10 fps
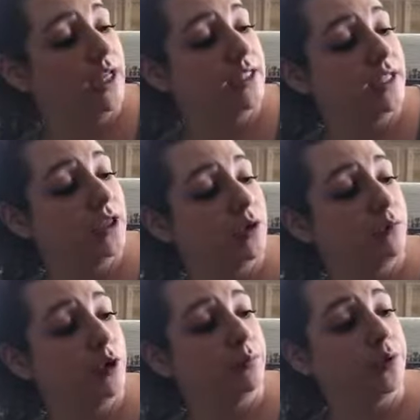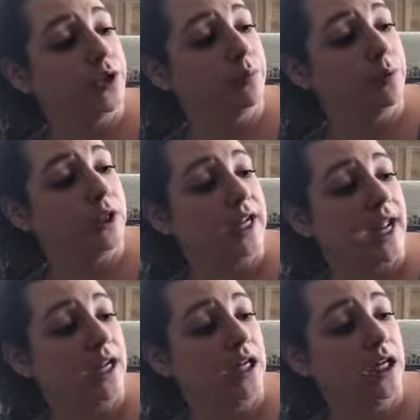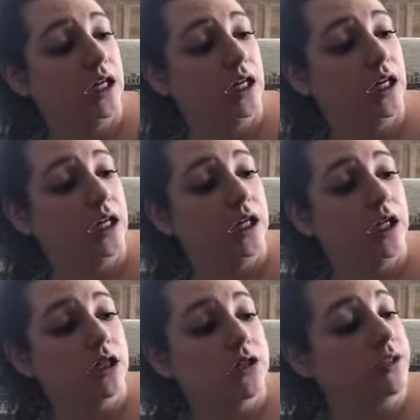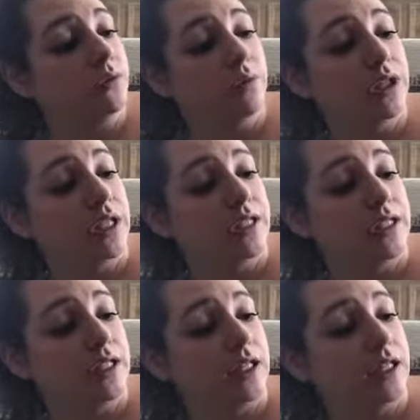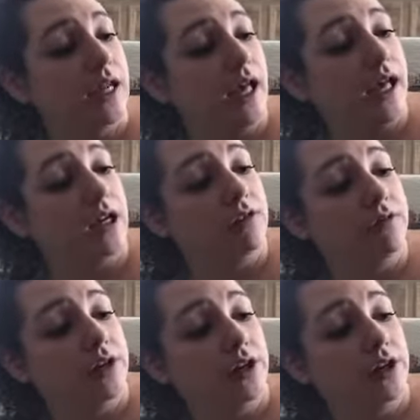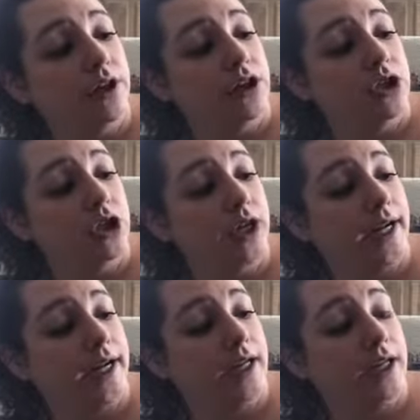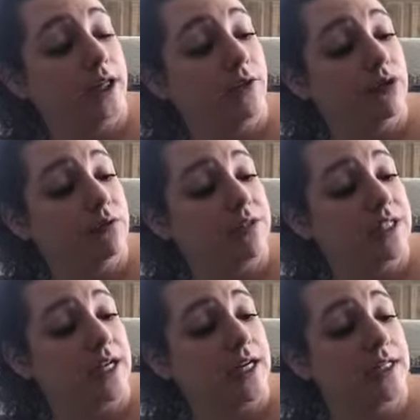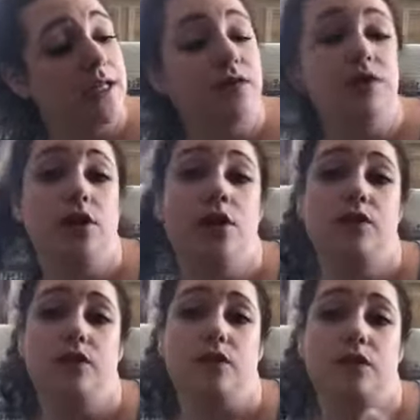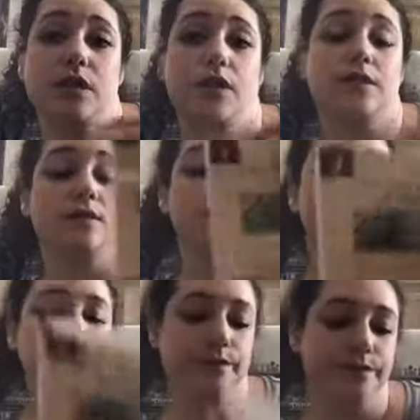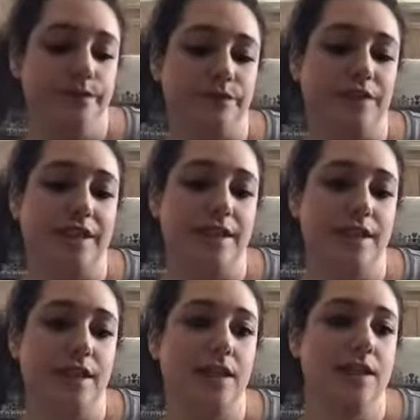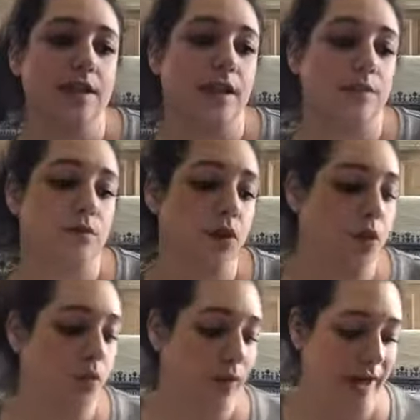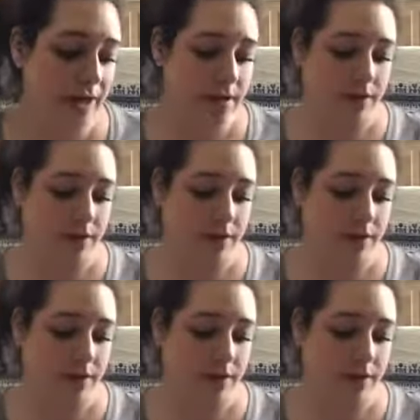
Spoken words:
lesson per book per day. So 1 lesson out of history, the enrichment studies, and the individual studies. This seems great